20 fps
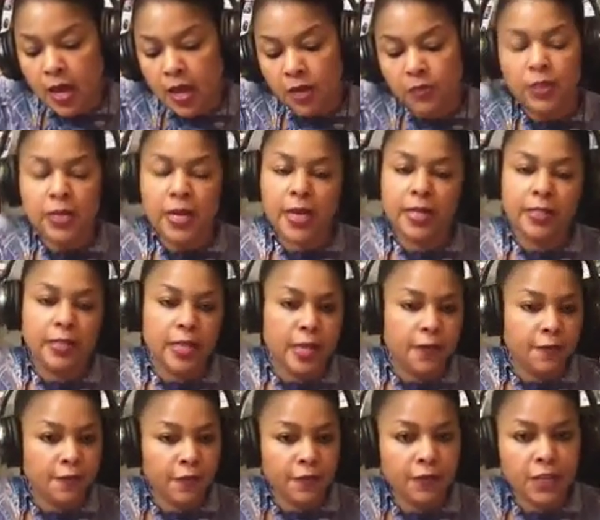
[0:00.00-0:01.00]
Today is day
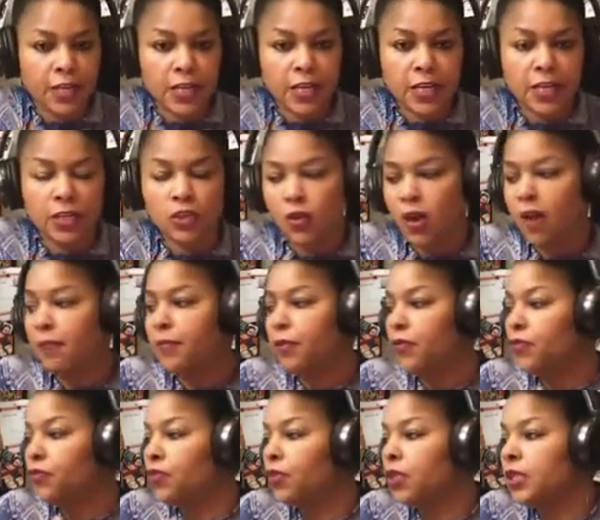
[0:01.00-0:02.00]
15, so I've
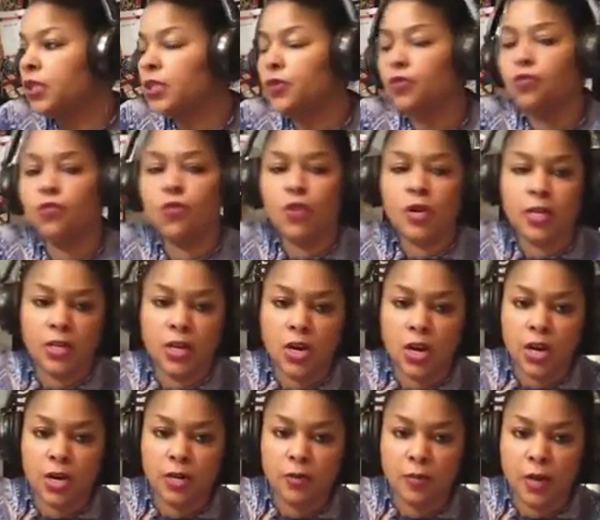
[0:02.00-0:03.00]
been really working
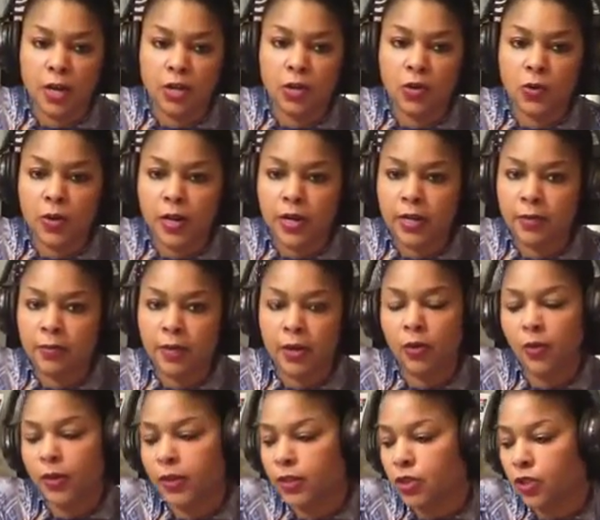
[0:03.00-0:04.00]
hard on my credit
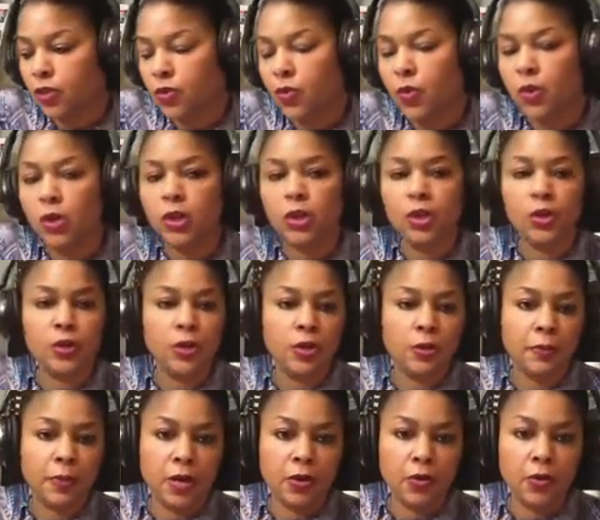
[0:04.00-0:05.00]
score, learning
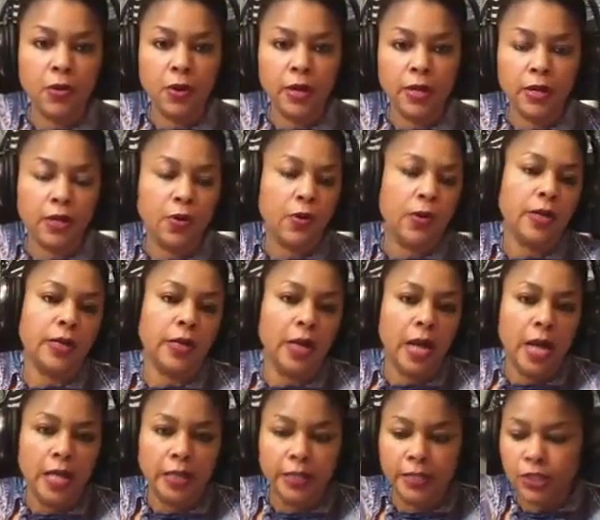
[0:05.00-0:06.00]
about credit
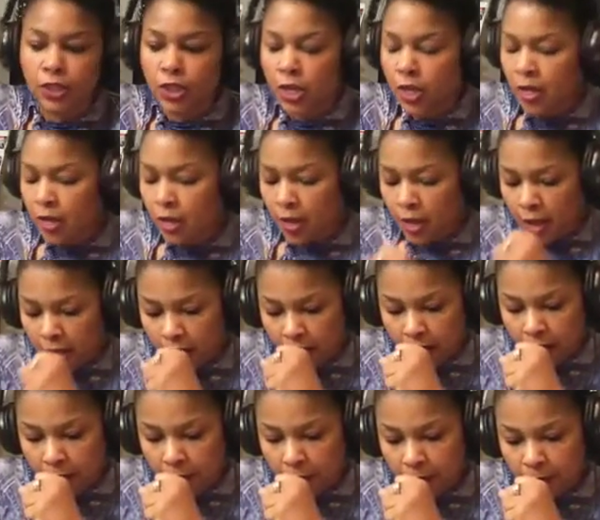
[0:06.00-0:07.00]
knowledge,
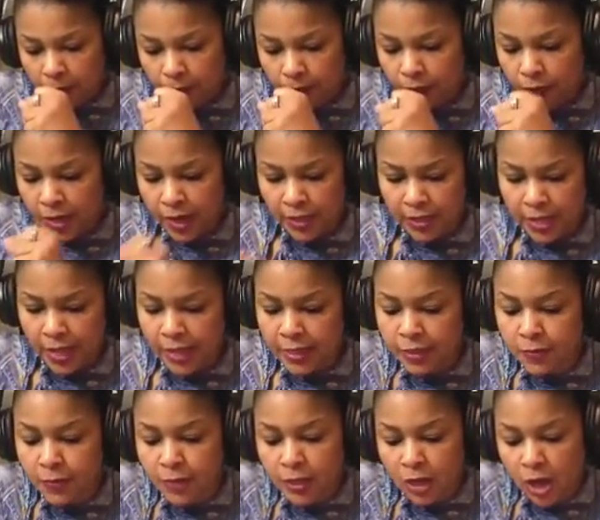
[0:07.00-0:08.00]
and that has
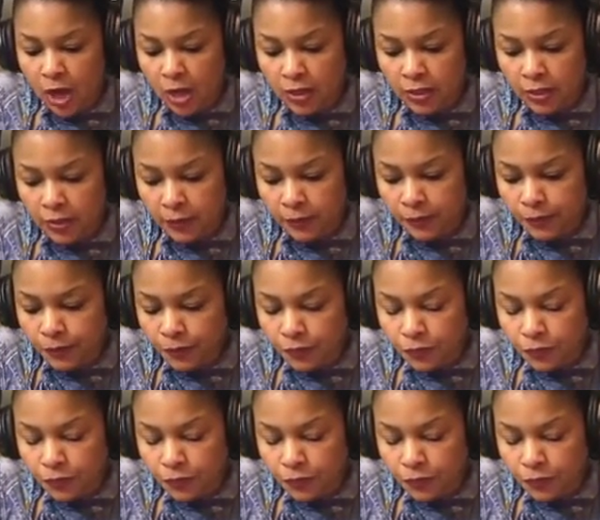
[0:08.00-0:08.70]
been awesome.